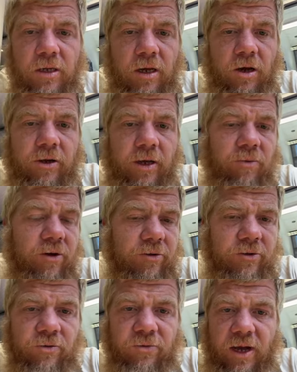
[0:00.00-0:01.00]
Okay. Well,
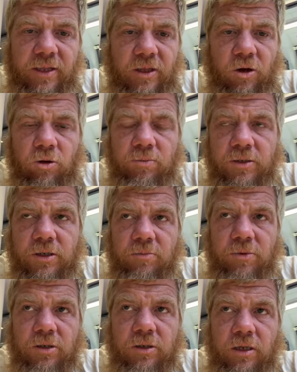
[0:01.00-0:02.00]
you've got the homeless
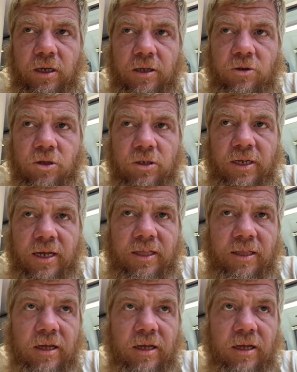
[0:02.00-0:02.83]
community, and just like,